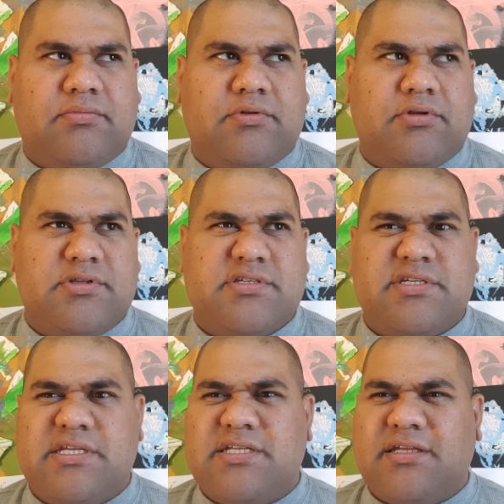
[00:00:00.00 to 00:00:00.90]
good
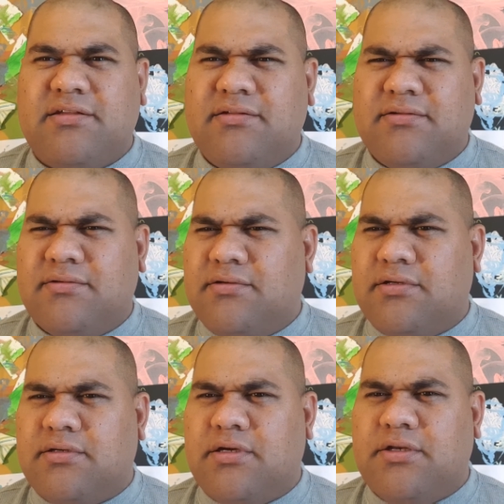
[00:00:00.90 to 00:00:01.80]
seating
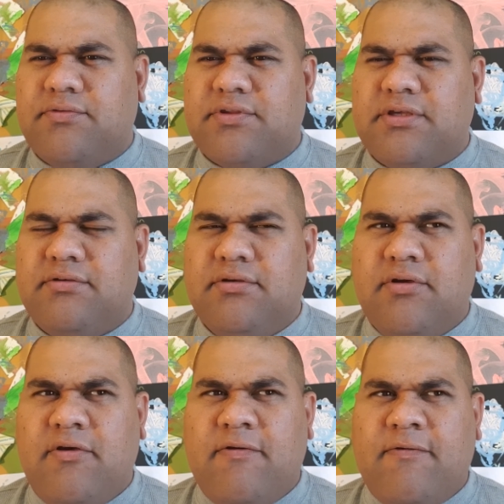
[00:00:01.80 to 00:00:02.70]
kind of thing,
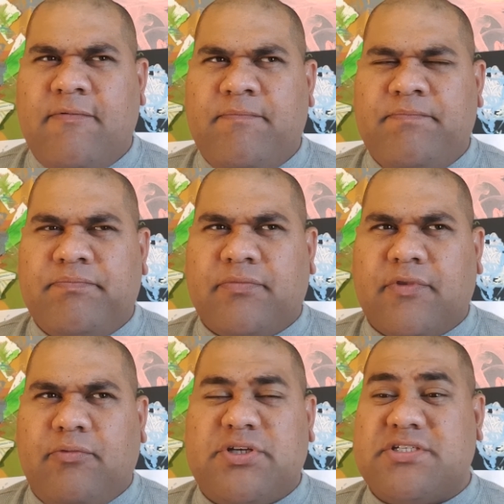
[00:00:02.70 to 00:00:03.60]

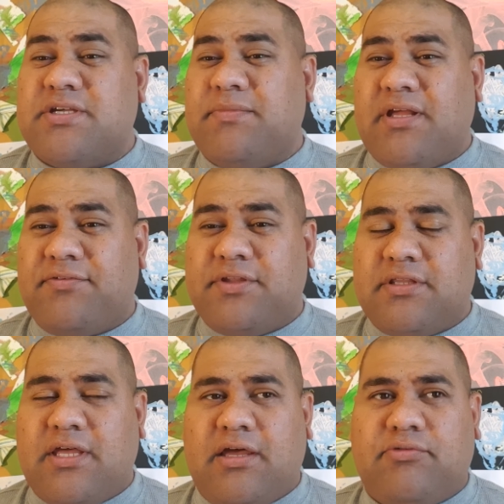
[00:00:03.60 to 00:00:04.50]
which is something I think
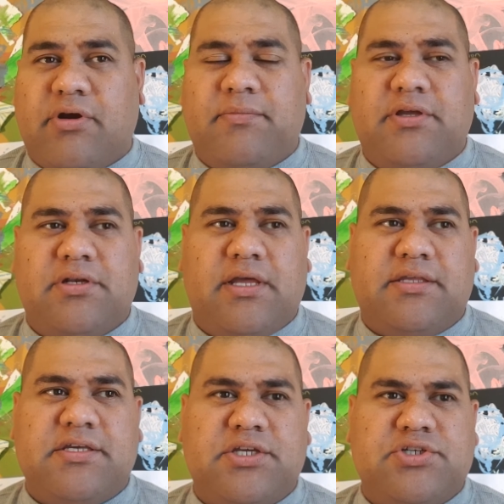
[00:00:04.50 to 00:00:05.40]
that Grammar and
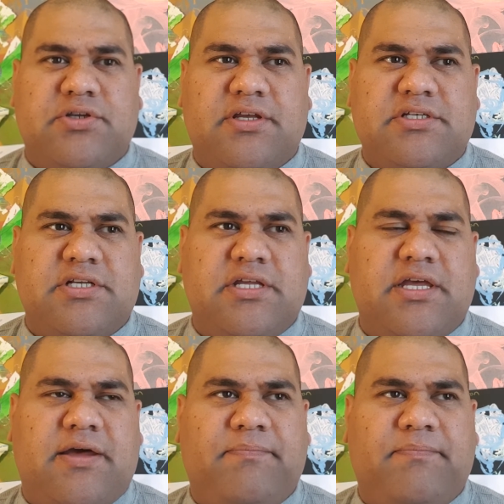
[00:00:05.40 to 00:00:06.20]
King should actually